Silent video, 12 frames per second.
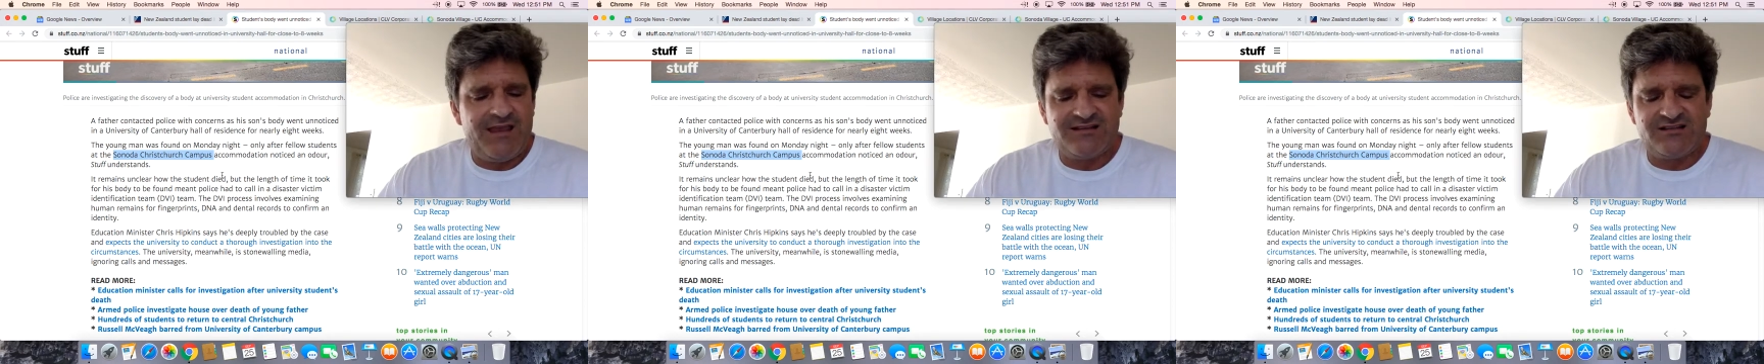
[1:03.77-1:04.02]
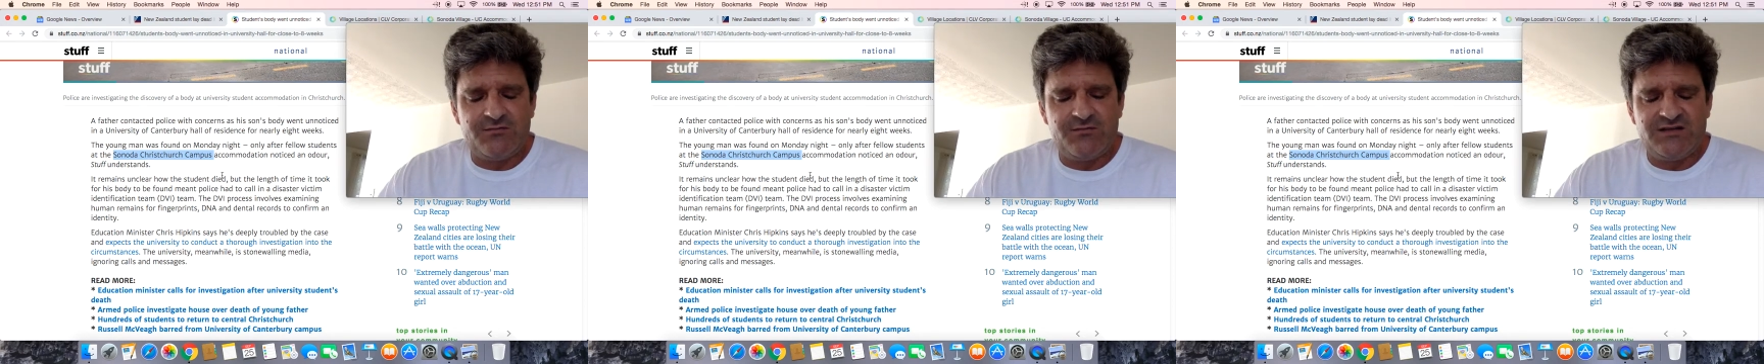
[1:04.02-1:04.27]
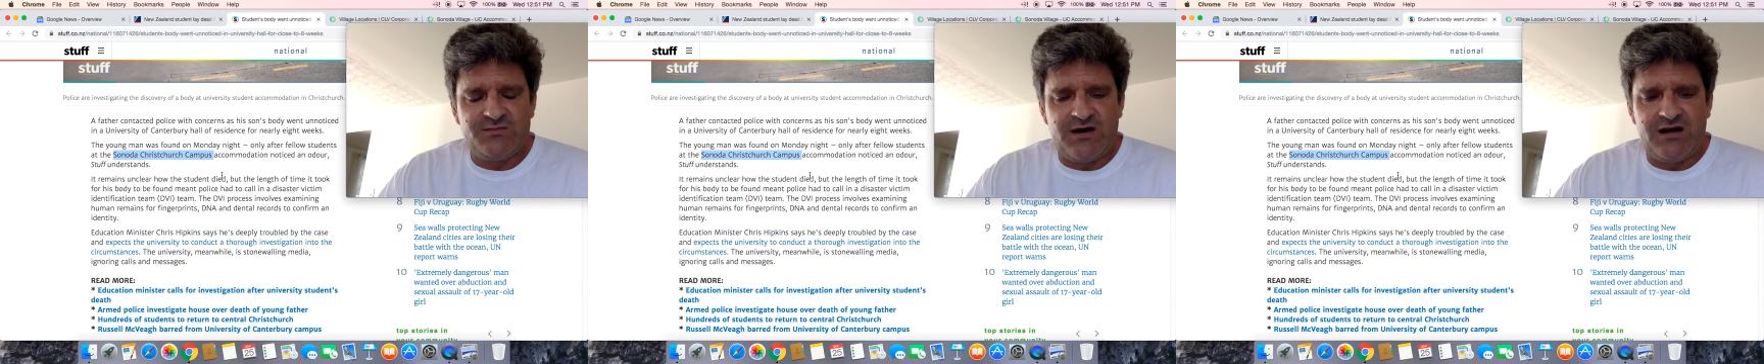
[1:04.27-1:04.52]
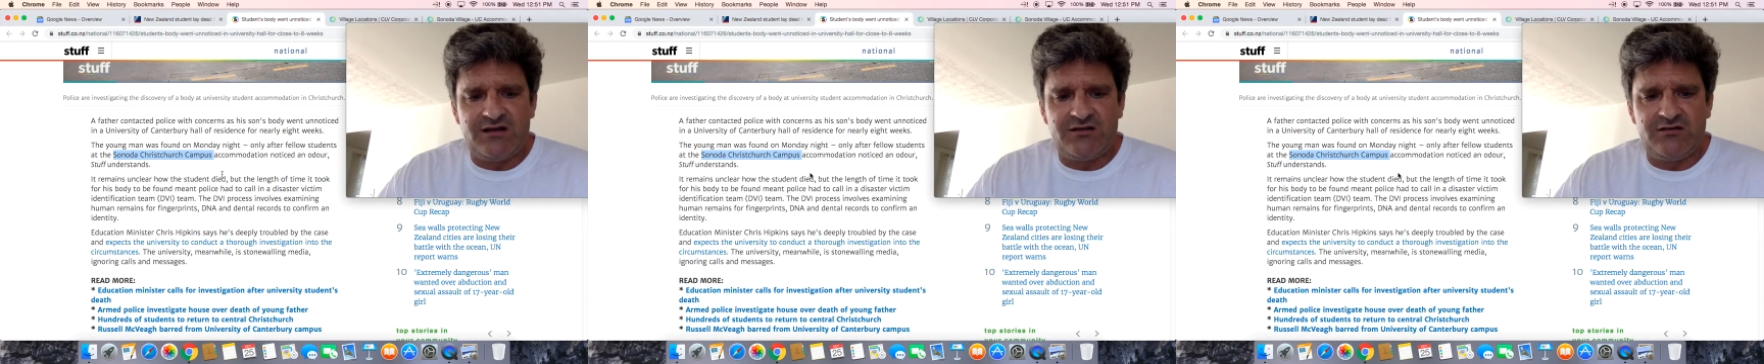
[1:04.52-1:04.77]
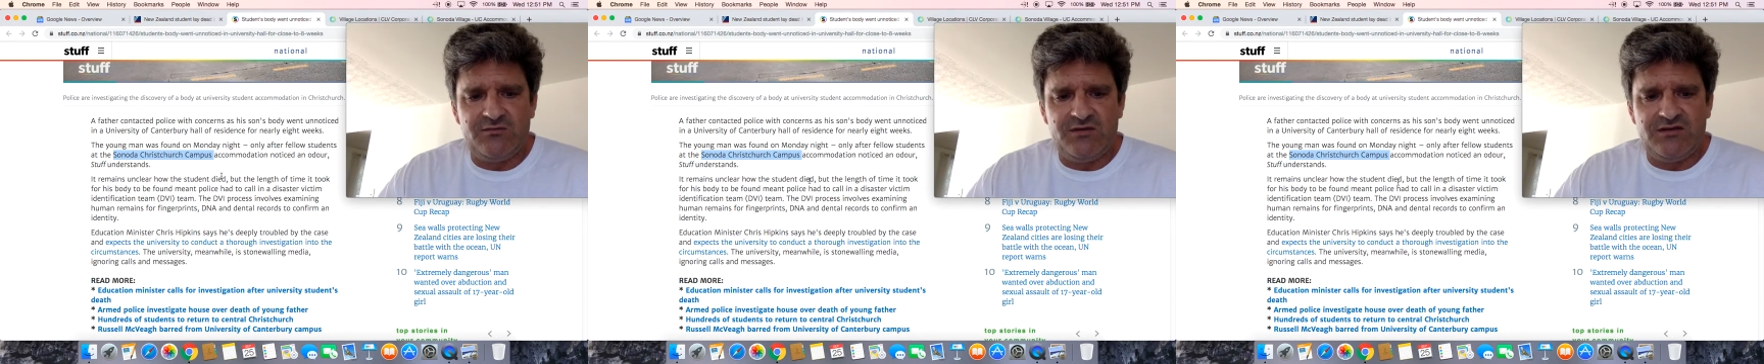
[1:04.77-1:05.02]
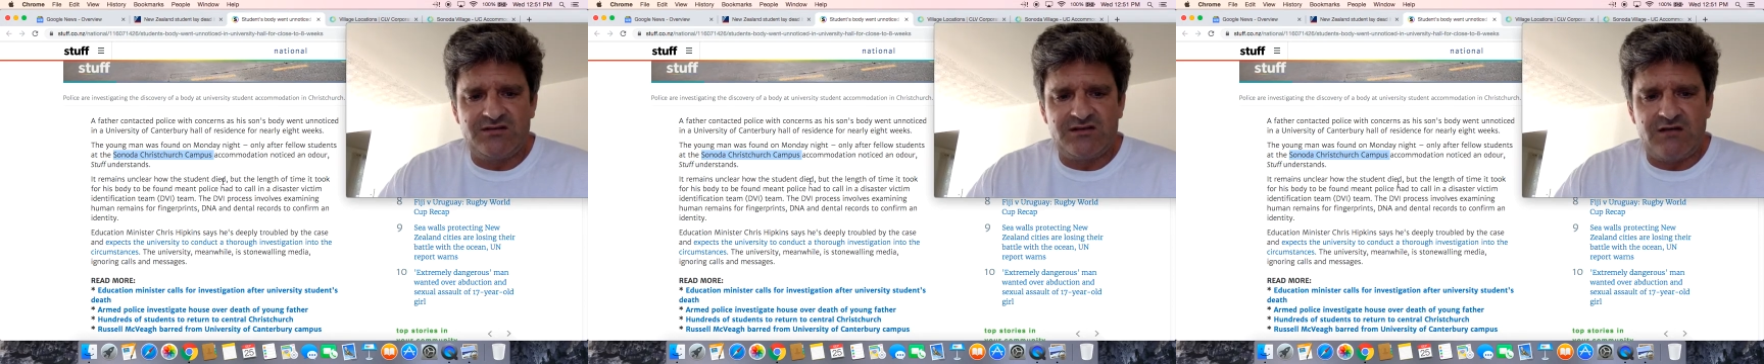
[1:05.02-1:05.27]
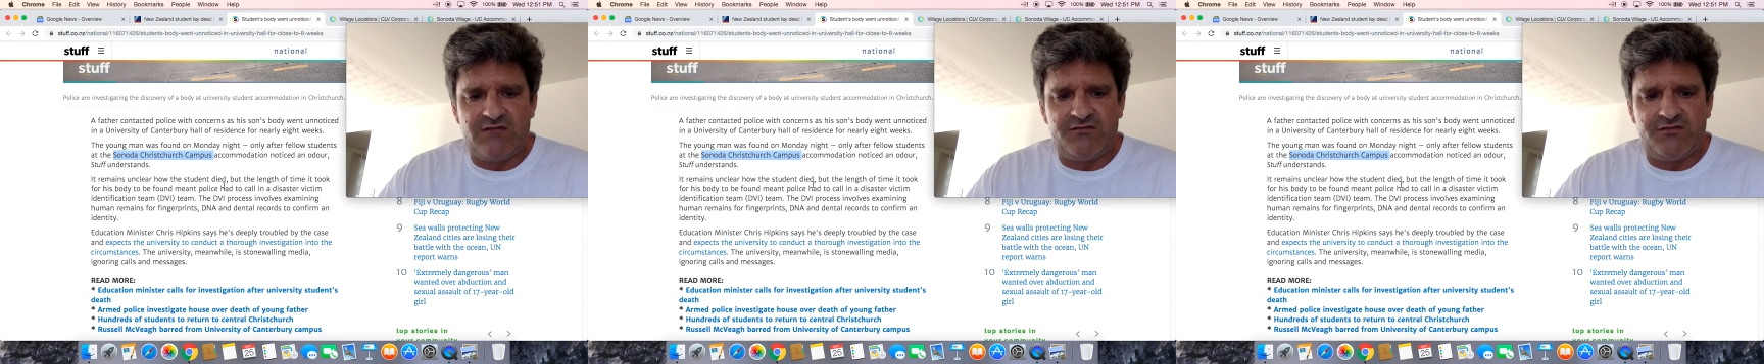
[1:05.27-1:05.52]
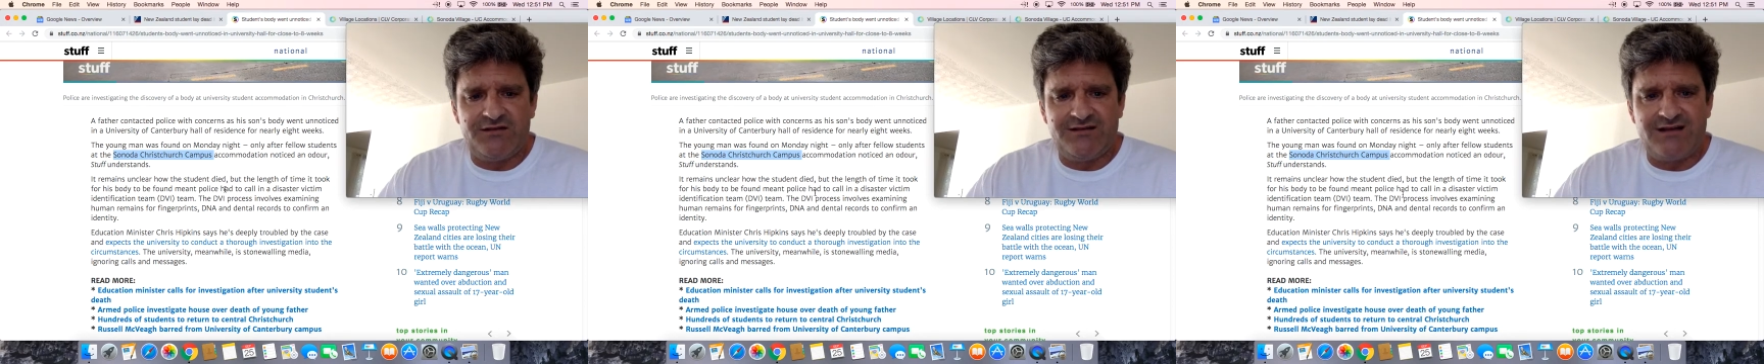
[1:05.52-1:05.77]
that somebody's body couldn't be discovered
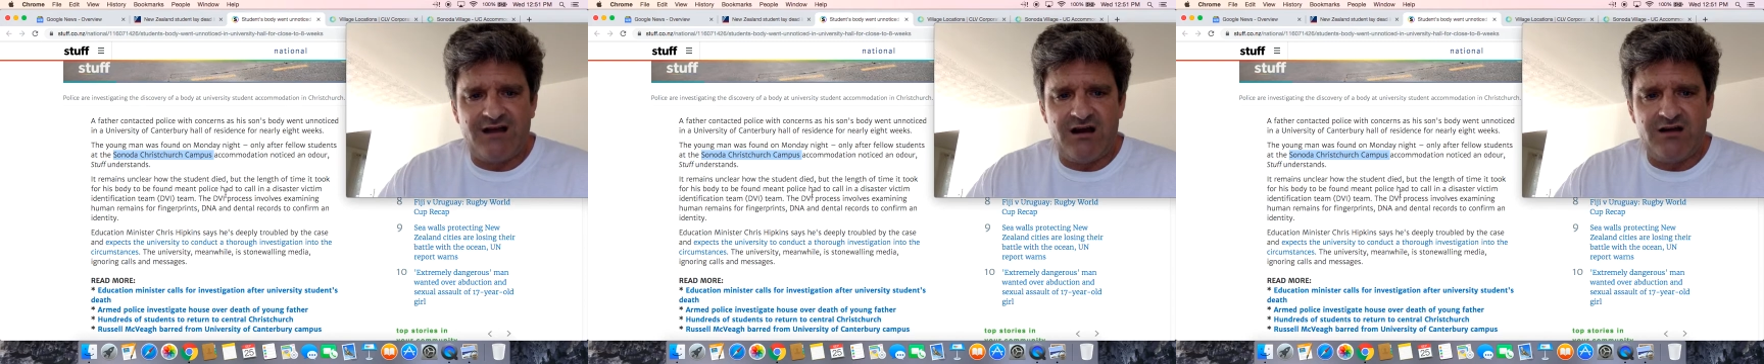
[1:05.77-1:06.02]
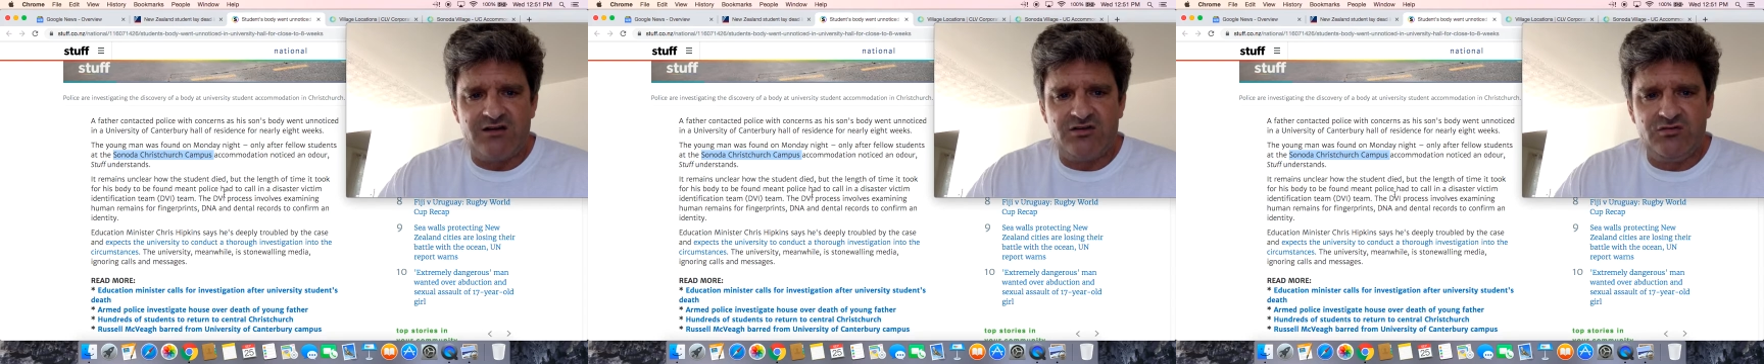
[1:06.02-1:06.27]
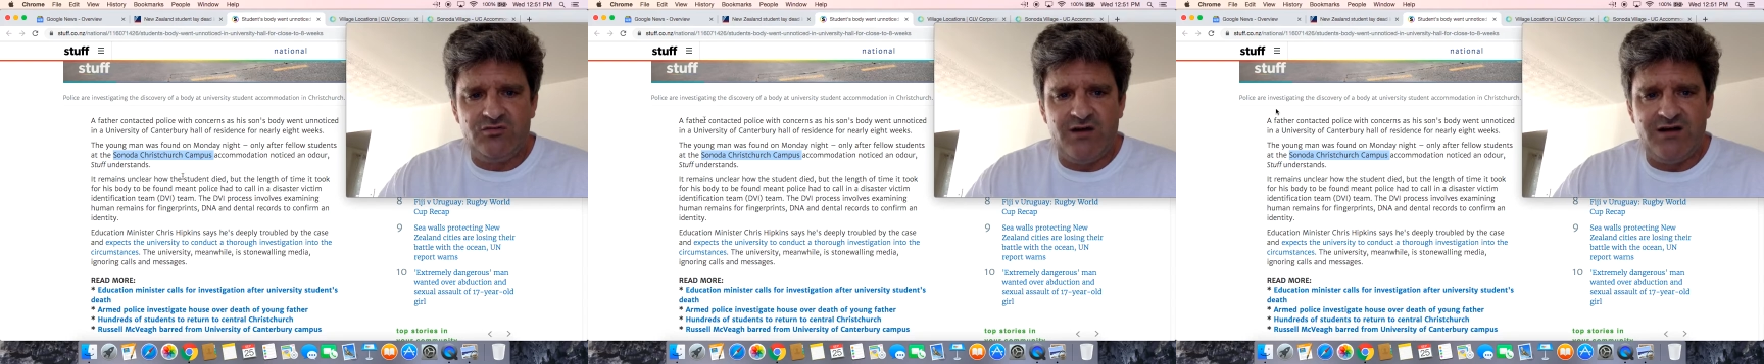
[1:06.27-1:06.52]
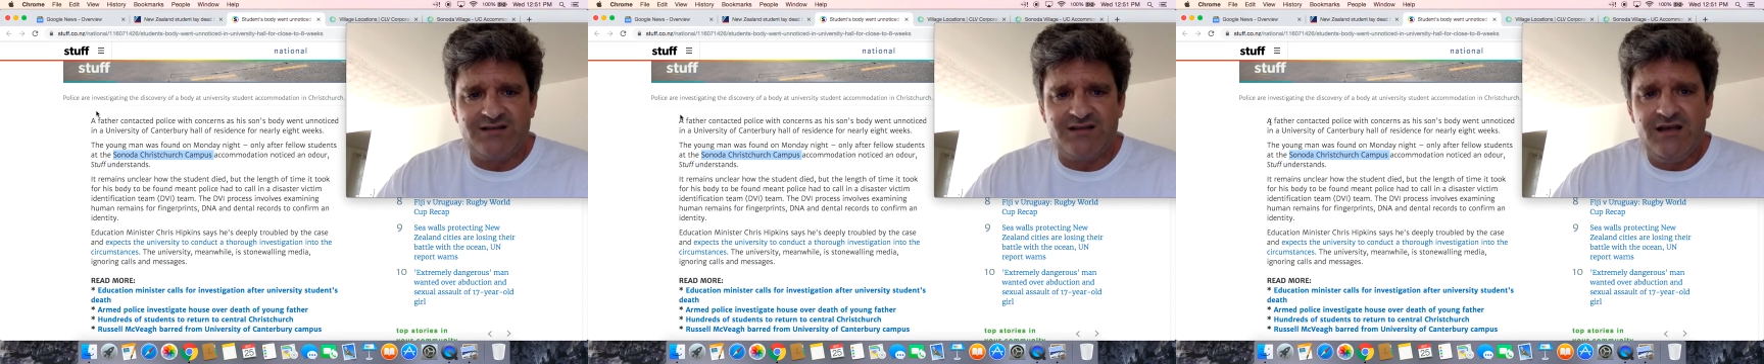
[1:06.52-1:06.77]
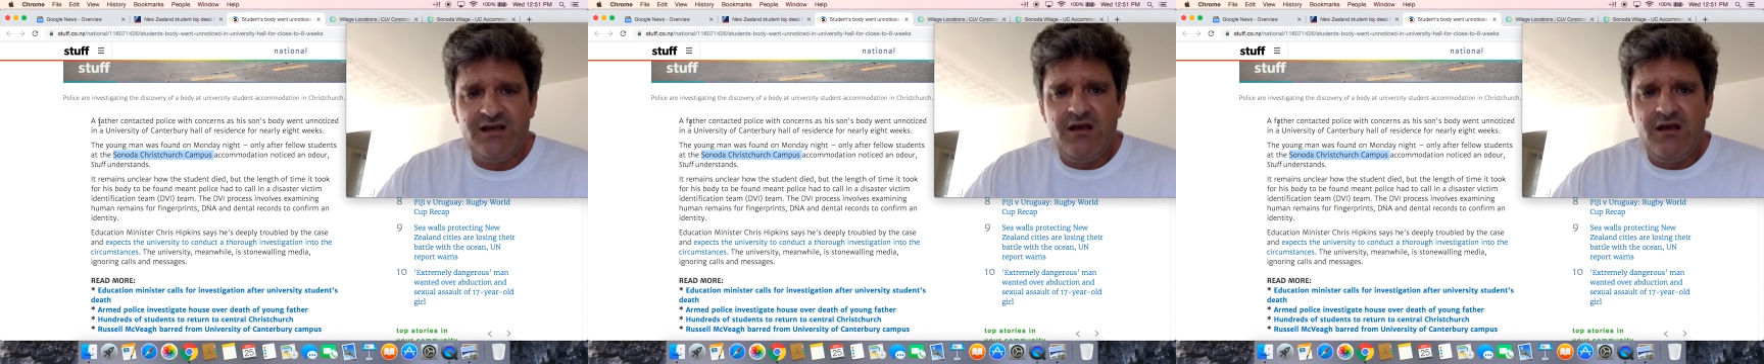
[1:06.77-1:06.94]
for an entire two months